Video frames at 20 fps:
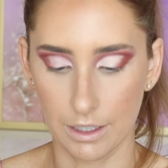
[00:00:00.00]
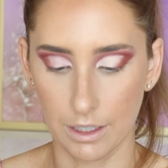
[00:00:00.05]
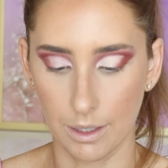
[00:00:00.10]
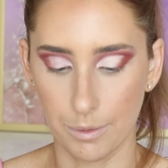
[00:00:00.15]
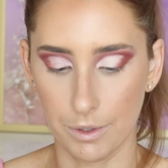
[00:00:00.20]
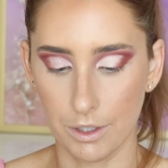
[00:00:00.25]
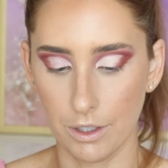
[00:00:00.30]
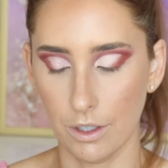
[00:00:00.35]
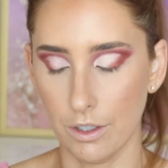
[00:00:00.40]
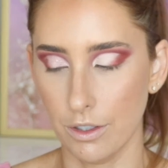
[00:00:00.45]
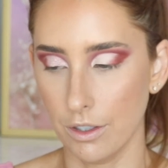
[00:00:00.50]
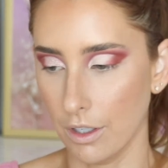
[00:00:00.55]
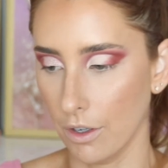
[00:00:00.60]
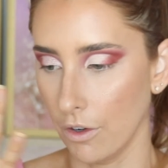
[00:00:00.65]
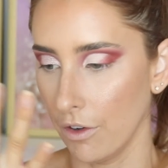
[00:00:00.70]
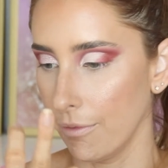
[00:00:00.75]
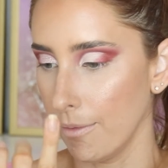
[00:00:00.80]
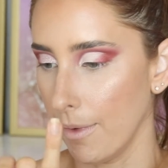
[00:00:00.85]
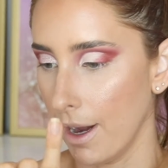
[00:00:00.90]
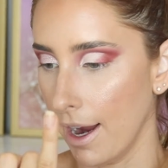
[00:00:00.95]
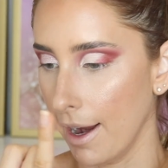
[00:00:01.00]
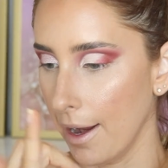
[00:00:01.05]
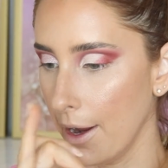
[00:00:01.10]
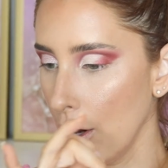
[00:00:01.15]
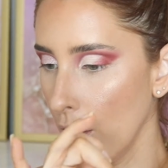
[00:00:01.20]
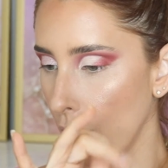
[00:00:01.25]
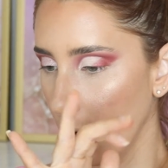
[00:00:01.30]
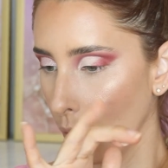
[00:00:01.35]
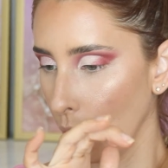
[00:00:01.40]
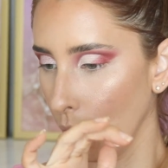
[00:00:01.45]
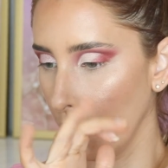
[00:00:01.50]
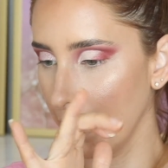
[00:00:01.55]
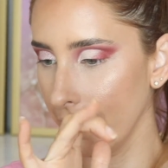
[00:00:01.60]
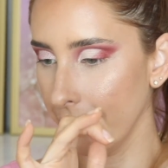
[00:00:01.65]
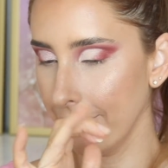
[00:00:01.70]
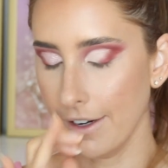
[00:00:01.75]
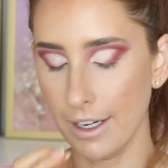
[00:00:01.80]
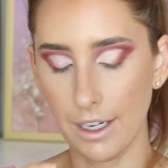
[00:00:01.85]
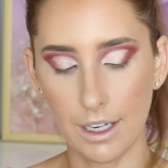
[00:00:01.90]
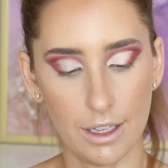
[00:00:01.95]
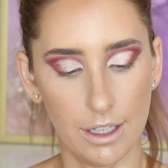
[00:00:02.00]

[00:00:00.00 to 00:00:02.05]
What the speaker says: So I'm just going to go with my ring finger.